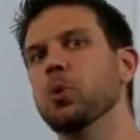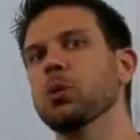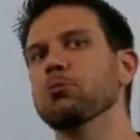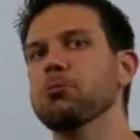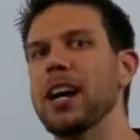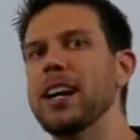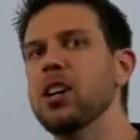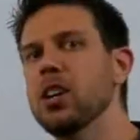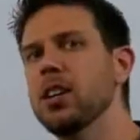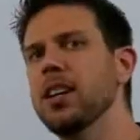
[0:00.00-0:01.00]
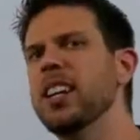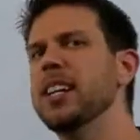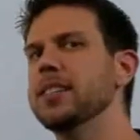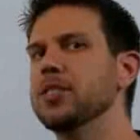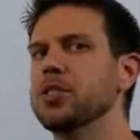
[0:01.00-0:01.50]
for rare,
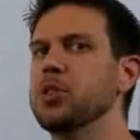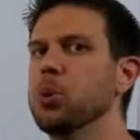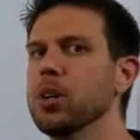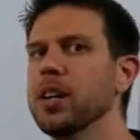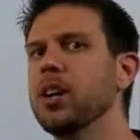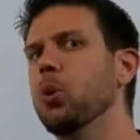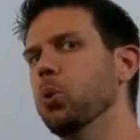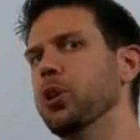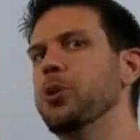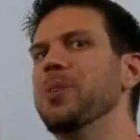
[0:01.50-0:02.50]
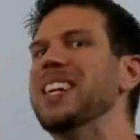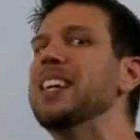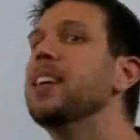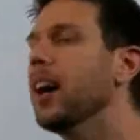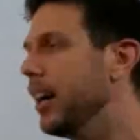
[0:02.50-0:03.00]
historic, or
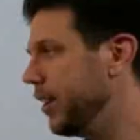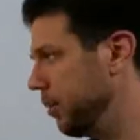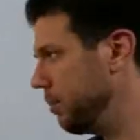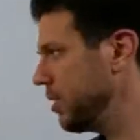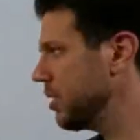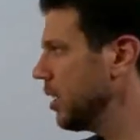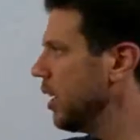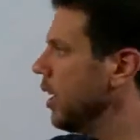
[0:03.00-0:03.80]
unique items.